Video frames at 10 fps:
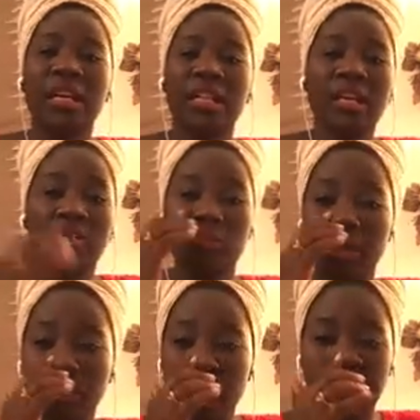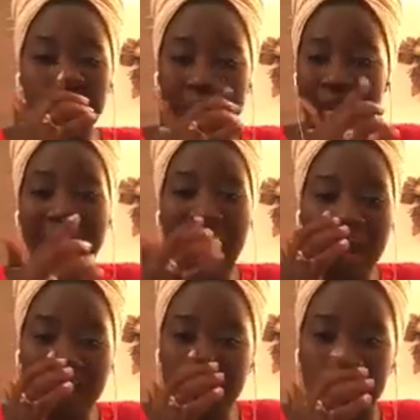Like, we already have